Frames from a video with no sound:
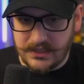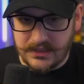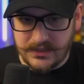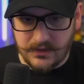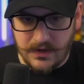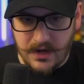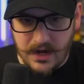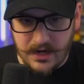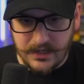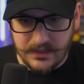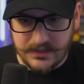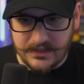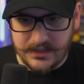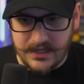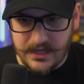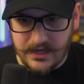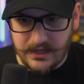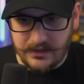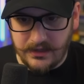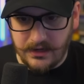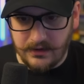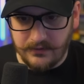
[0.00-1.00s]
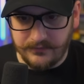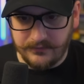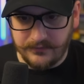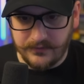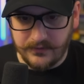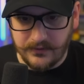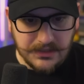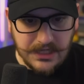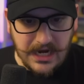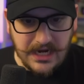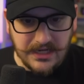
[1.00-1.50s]
So Onyx got a nerf.
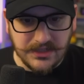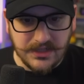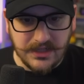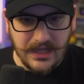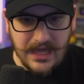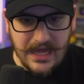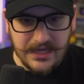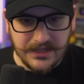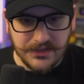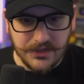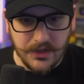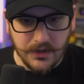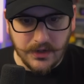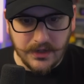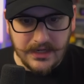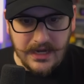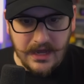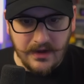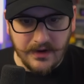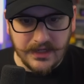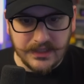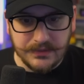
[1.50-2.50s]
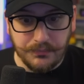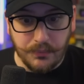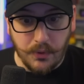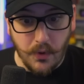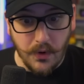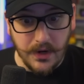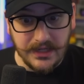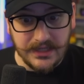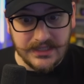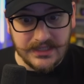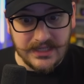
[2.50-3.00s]
Change Glass Joker now gives
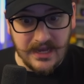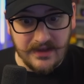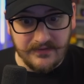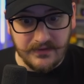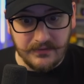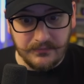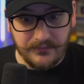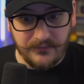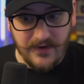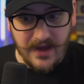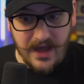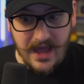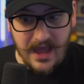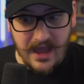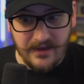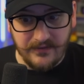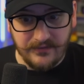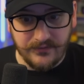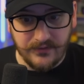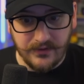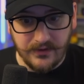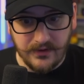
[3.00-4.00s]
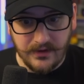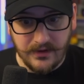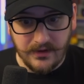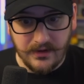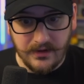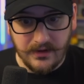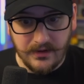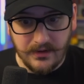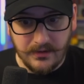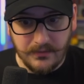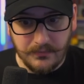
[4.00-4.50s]
0.75
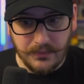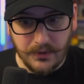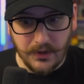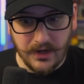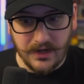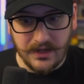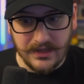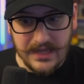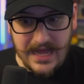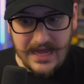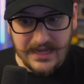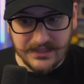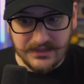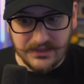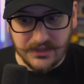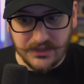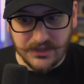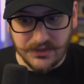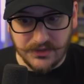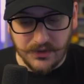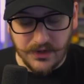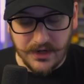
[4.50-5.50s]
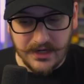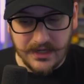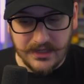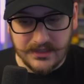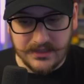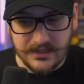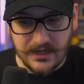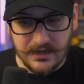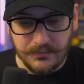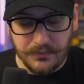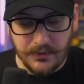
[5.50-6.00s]
per glass destroyed
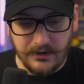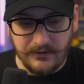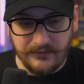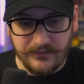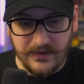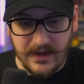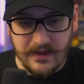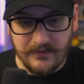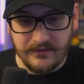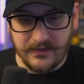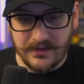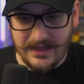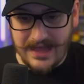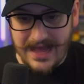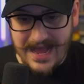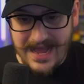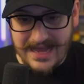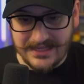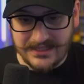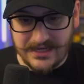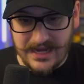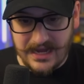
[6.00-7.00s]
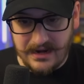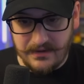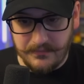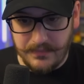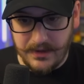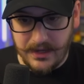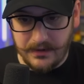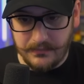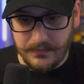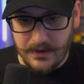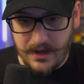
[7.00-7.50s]
instead of 0.5. Glass got a
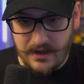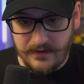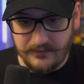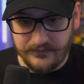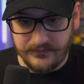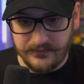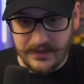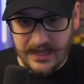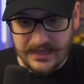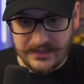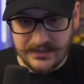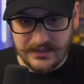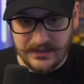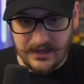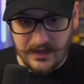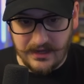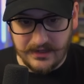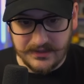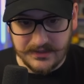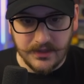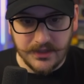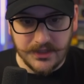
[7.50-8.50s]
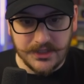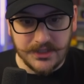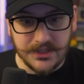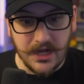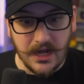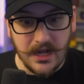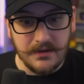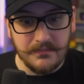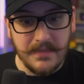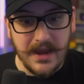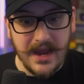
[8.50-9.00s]
big buff. That's nice.
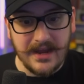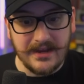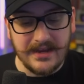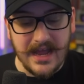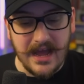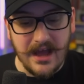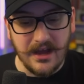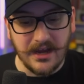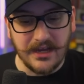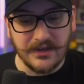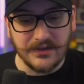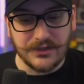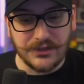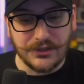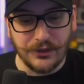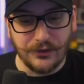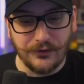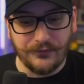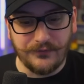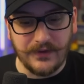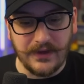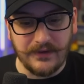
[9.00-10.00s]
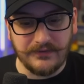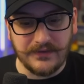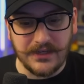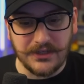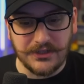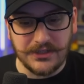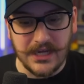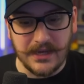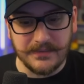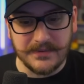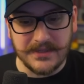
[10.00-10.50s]
Stuntman now gives 250
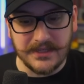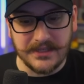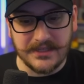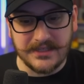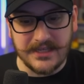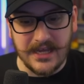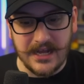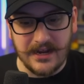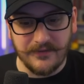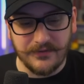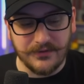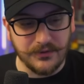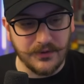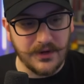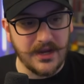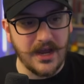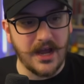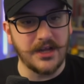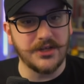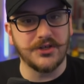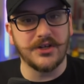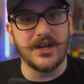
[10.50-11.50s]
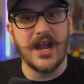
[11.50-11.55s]
chips instead of 300.